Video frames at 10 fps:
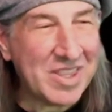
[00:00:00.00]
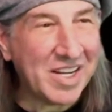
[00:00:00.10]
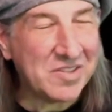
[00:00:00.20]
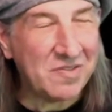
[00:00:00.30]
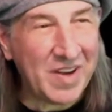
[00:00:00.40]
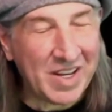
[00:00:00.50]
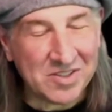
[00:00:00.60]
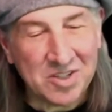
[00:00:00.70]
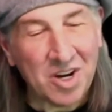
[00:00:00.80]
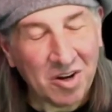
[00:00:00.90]
I think it's a
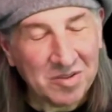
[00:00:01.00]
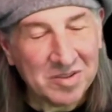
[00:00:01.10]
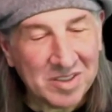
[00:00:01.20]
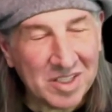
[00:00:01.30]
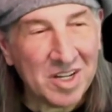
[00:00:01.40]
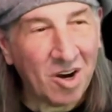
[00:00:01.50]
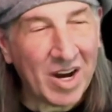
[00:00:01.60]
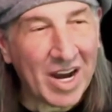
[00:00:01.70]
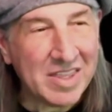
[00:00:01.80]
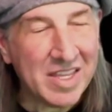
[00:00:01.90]
phase? No.
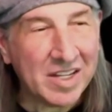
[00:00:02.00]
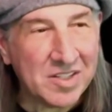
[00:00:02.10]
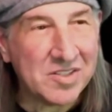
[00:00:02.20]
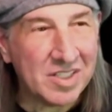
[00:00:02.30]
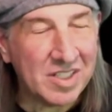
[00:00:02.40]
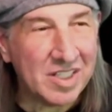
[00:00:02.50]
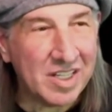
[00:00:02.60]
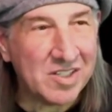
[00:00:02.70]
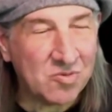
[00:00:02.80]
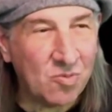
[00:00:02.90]
I think
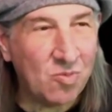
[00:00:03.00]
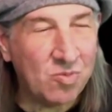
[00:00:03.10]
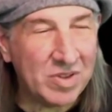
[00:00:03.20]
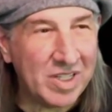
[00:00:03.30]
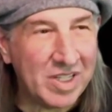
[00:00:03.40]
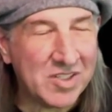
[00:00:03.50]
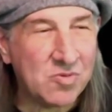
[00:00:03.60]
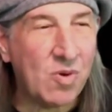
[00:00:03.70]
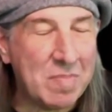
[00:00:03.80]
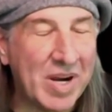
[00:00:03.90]

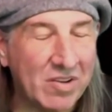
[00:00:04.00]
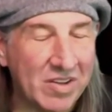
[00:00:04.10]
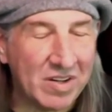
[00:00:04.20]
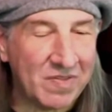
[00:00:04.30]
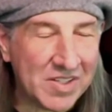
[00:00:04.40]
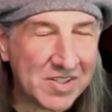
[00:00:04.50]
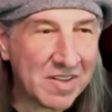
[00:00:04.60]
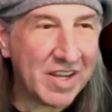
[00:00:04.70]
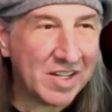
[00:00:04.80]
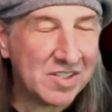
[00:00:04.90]
it's way bigger than a phase.
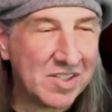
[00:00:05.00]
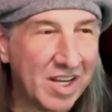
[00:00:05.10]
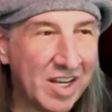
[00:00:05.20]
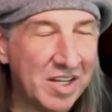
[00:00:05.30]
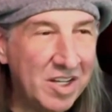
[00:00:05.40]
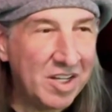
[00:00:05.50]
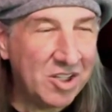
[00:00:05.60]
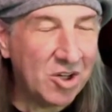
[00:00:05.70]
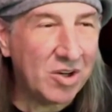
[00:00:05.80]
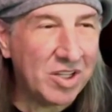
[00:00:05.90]
I think it's
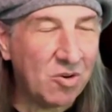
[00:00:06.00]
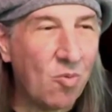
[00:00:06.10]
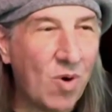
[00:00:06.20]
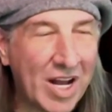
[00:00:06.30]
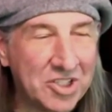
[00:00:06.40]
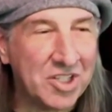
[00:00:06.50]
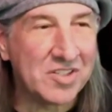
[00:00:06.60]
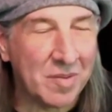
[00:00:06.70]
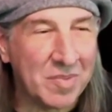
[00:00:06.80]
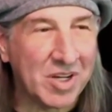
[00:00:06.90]
you're watching
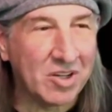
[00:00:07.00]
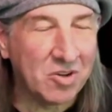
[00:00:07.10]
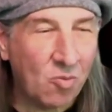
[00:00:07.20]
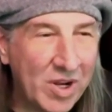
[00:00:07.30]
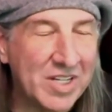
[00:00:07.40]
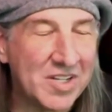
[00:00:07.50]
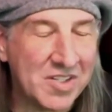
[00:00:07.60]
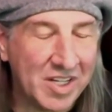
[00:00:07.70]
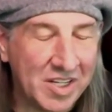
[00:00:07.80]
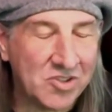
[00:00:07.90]
something or you're
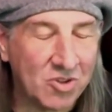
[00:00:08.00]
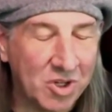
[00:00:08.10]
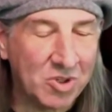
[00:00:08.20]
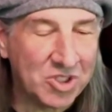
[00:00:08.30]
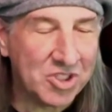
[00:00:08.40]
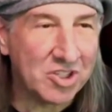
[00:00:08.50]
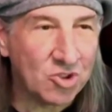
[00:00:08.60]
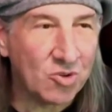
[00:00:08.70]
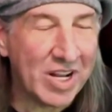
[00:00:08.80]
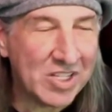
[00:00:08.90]
witnessing history, which is a
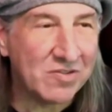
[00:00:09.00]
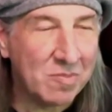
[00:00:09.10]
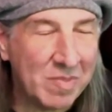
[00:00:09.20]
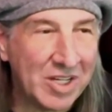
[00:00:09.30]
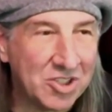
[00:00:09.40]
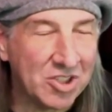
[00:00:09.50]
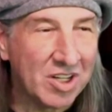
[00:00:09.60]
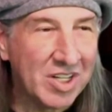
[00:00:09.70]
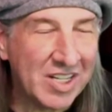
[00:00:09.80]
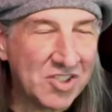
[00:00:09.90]

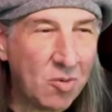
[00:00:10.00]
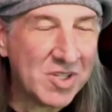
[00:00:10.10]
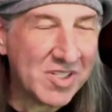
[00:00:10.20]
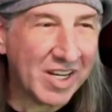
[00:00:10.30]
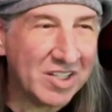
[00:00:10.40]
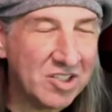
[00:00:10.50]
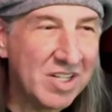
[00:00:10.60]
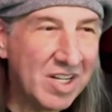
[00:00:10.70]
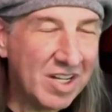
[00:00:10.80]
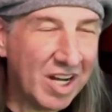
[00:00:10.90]
transformational. It's almost like
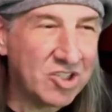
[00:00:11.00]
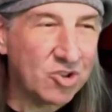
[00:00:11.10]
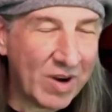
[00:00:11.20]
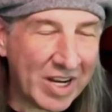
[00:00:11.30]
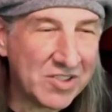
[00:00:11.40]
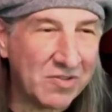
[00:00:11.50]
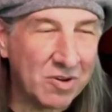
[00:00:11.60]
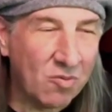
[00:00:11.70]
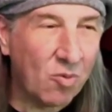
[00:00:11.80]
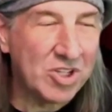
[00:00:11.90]
a
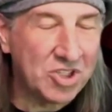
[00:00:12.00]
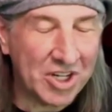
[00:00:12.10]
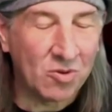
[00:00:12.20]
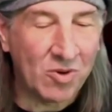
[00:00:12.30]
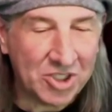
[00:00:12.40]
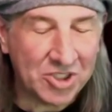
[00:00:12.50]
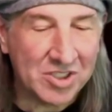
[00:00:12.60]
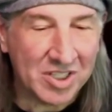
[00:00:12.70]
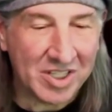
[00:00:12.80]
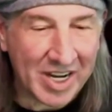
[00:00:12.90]
transfer of one
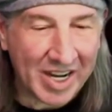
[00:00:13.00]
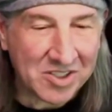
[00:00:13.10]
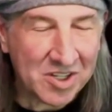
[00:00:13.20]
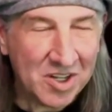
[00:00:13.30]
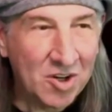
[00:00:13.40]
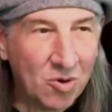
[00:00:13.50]
generation to the next,